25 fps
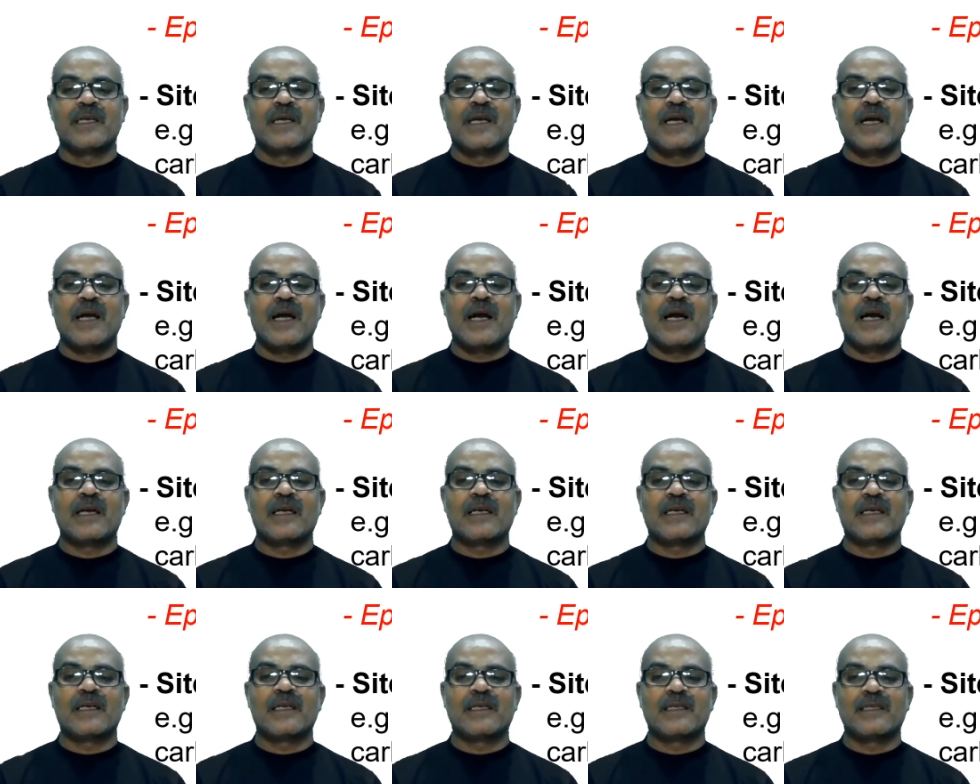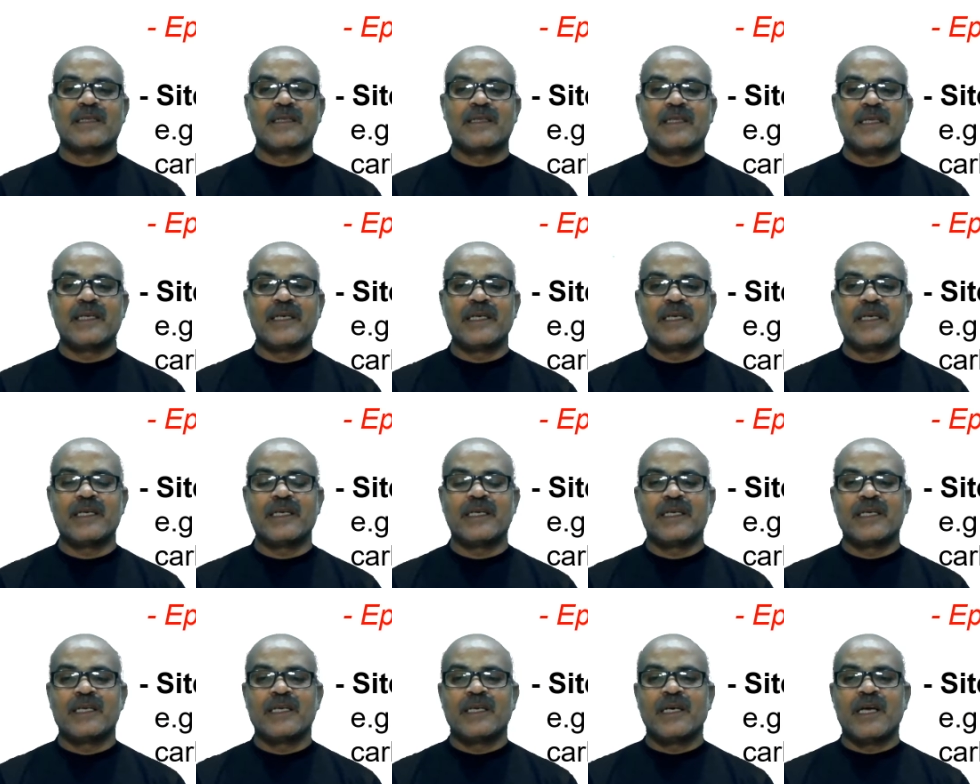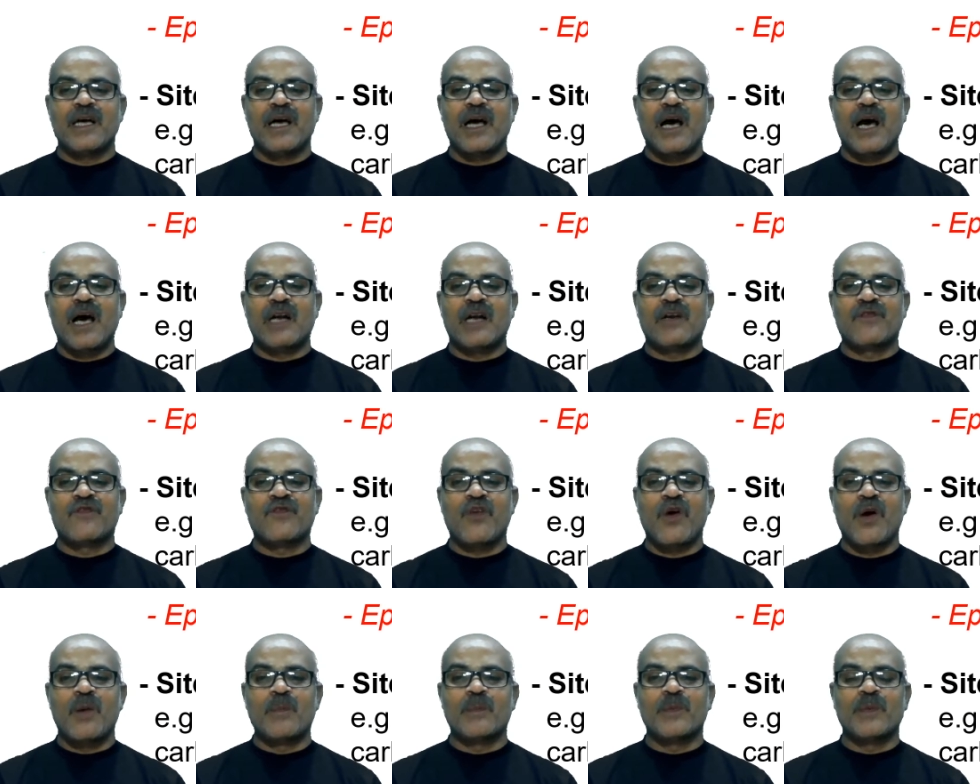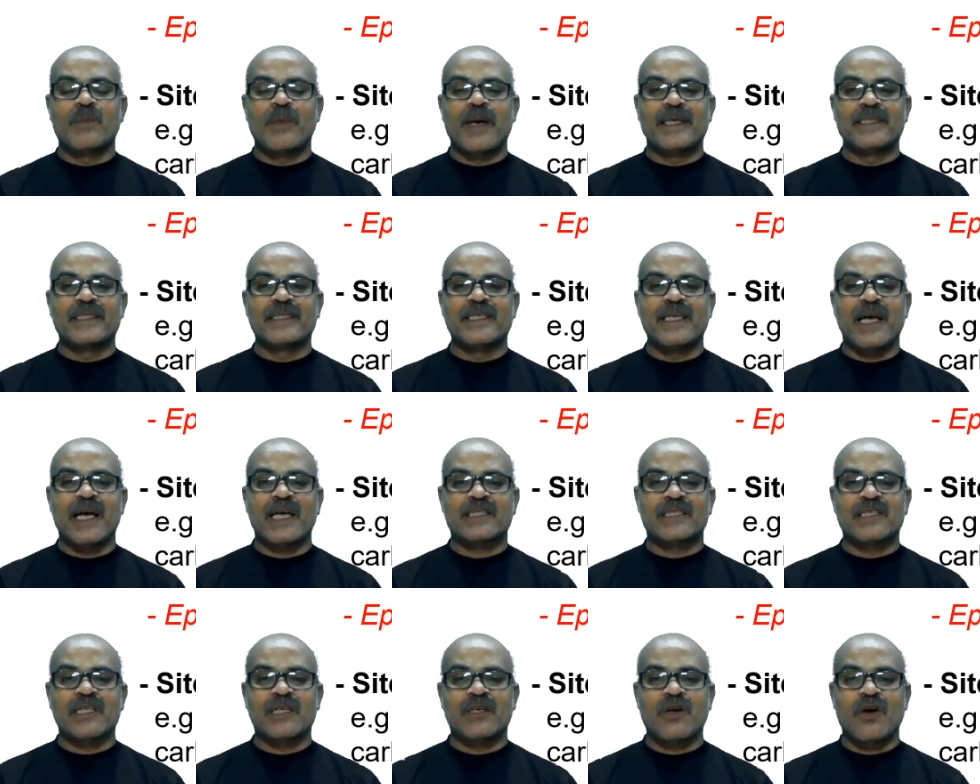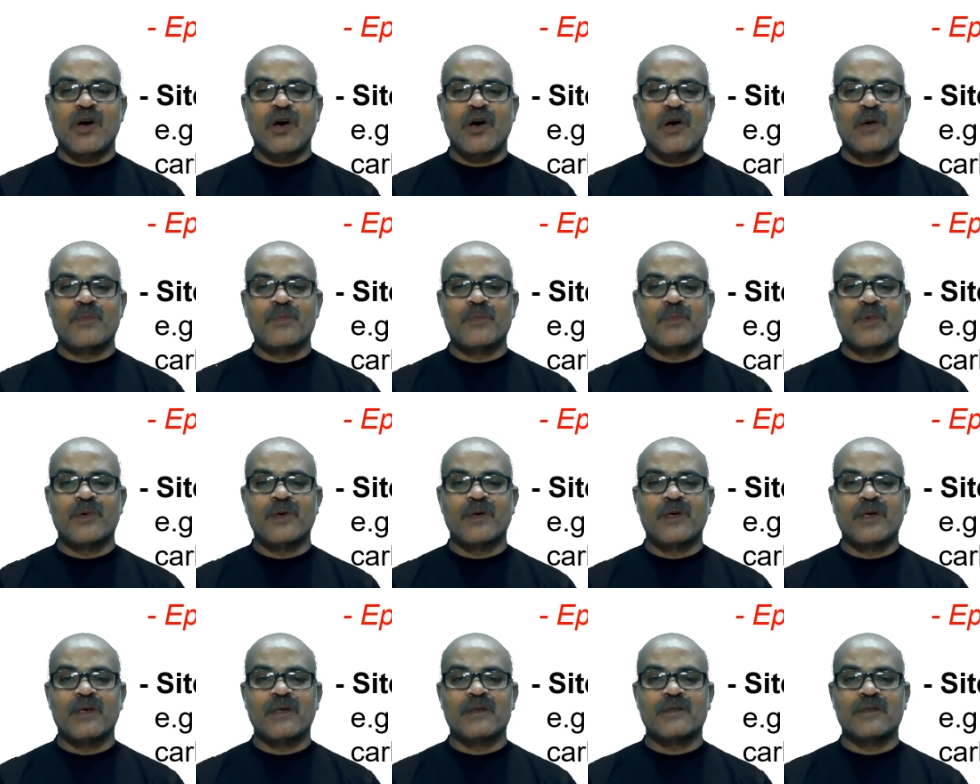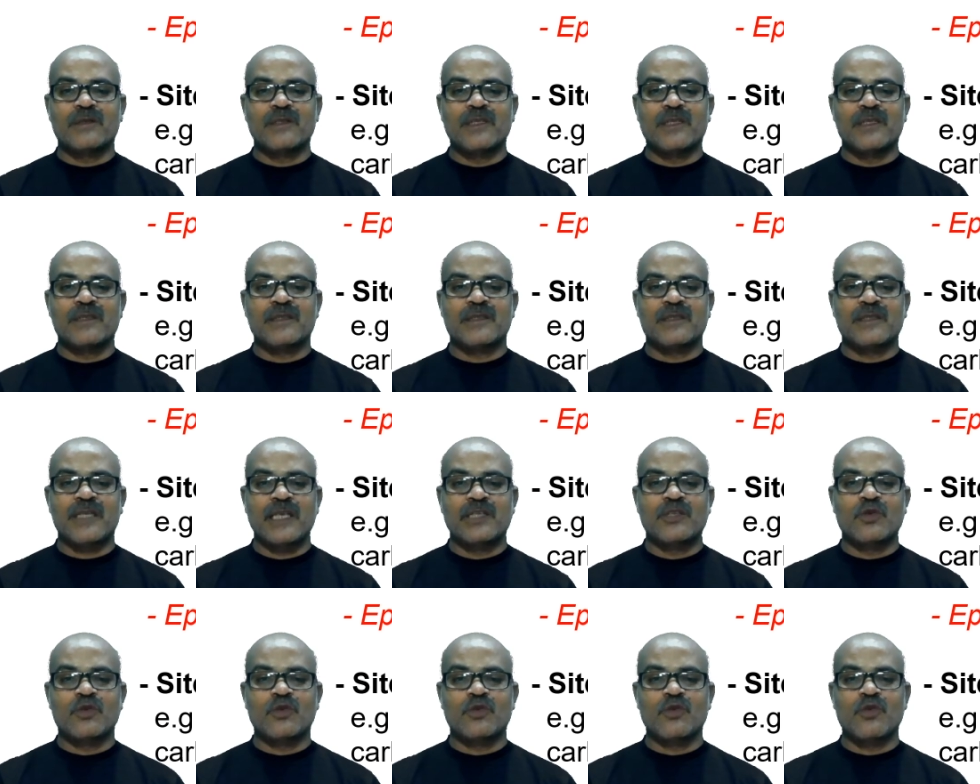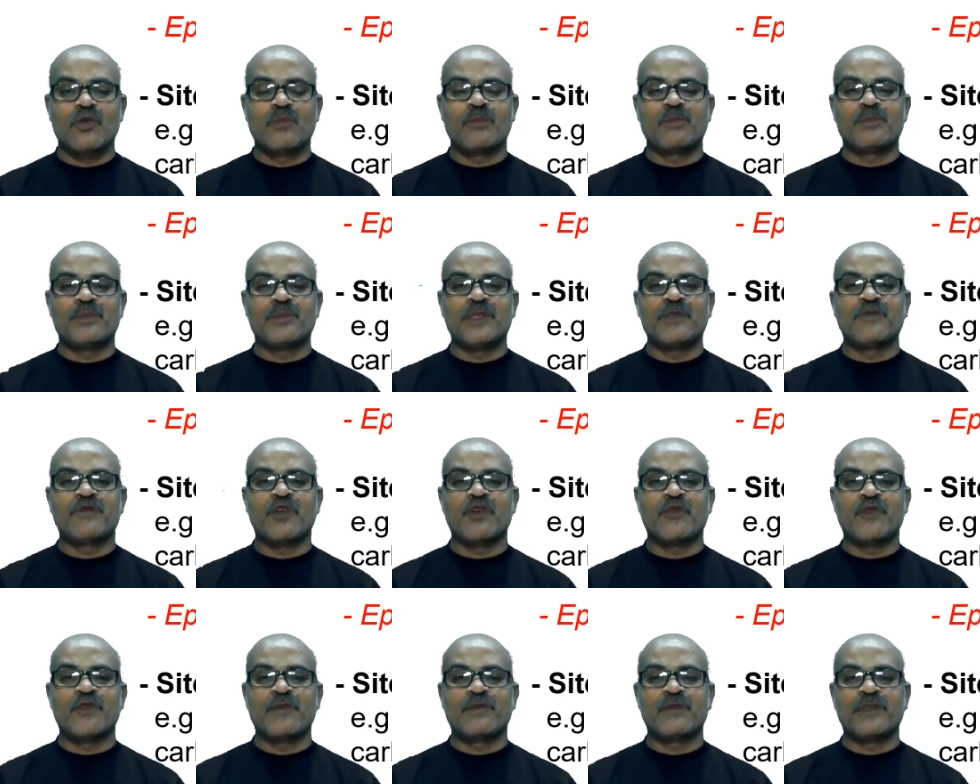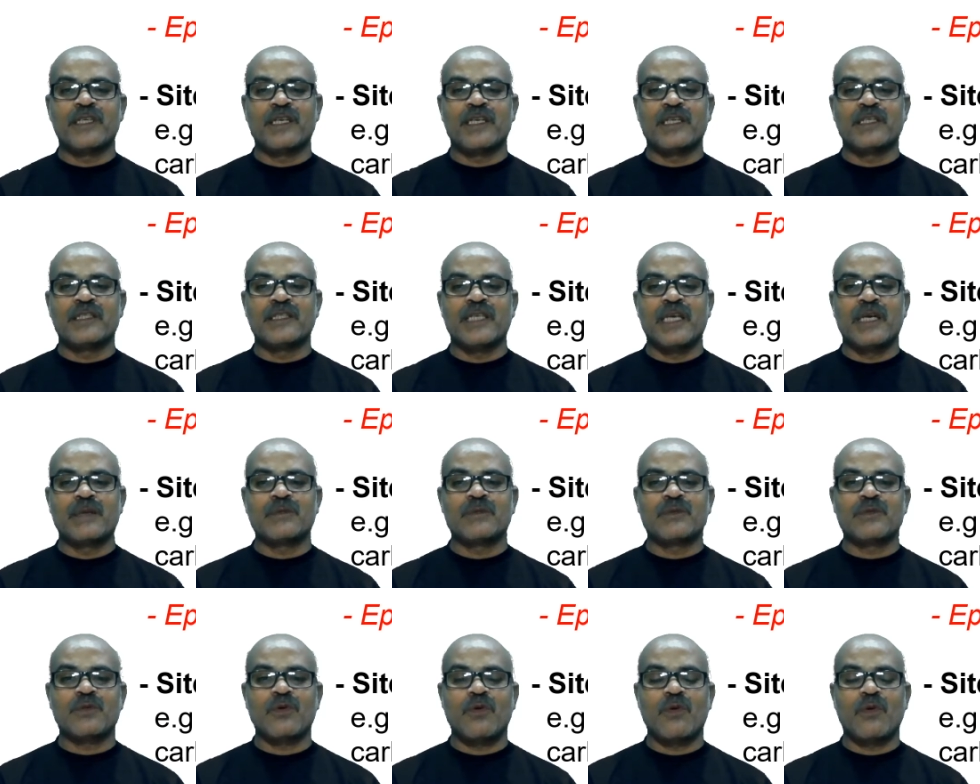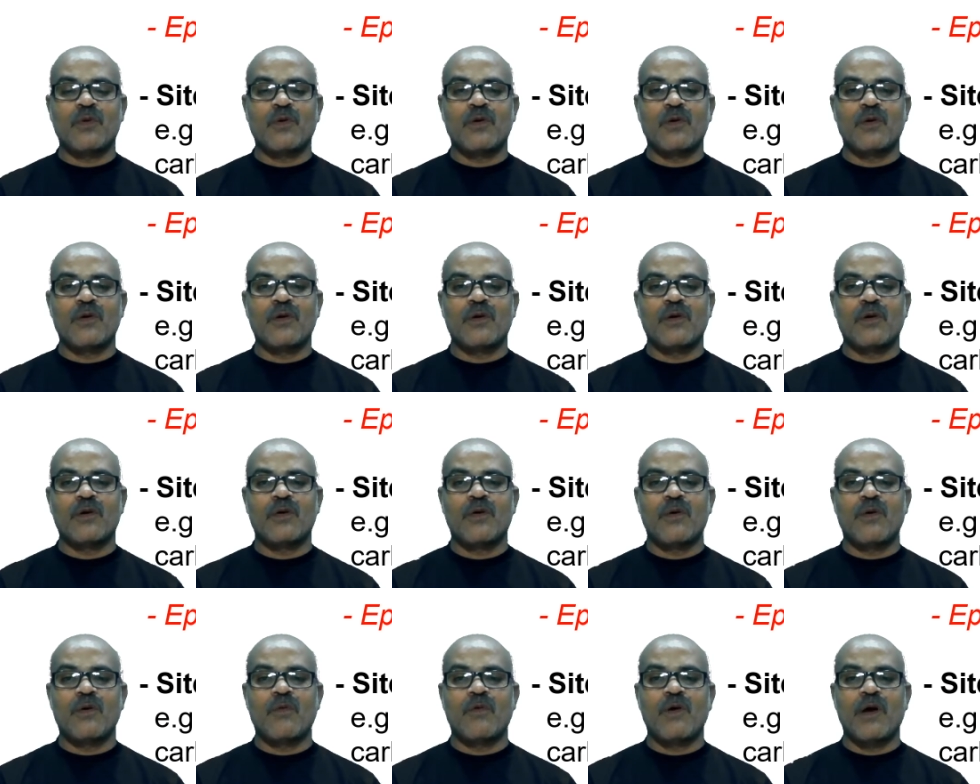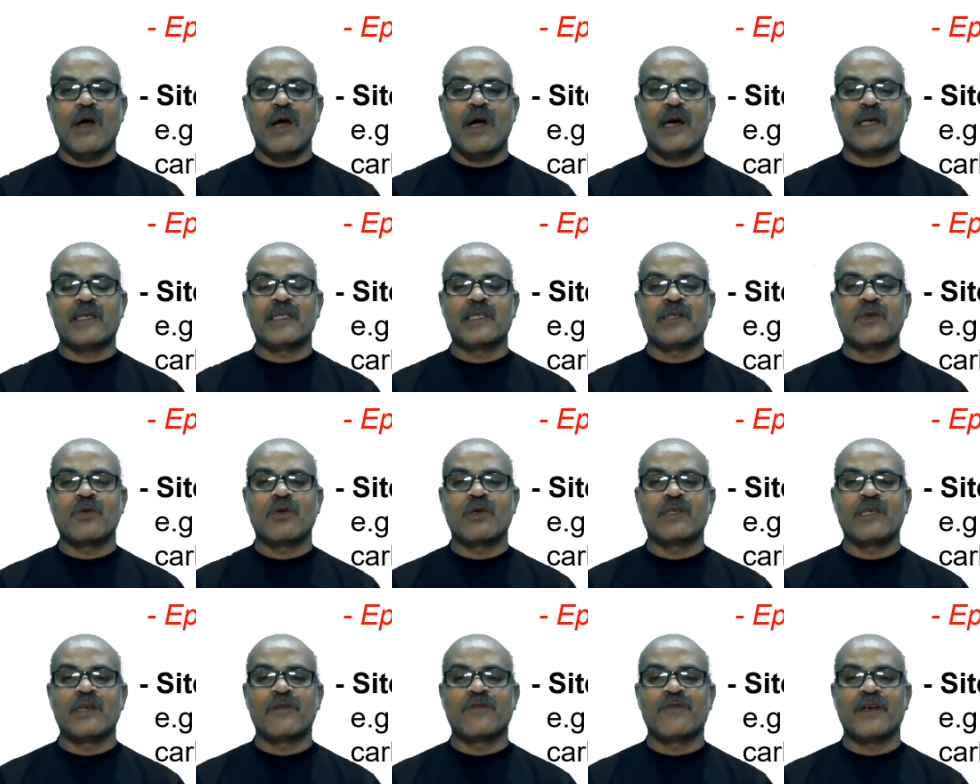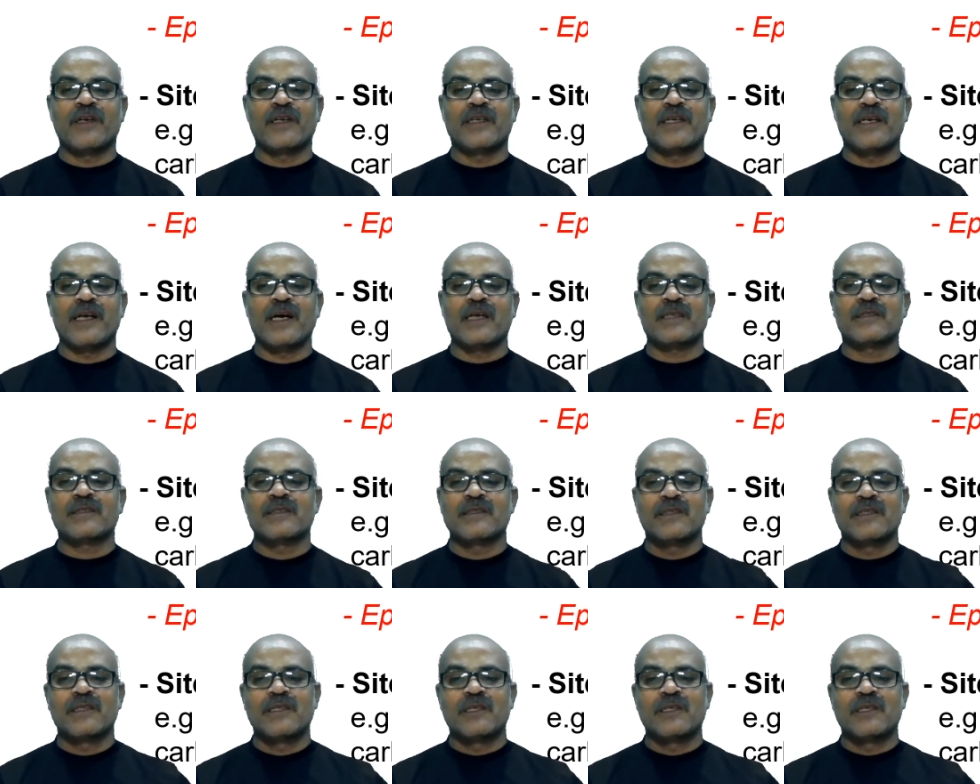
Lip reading: and they are formed by the action of the cytochrome P450 enzymes acting on different drugs.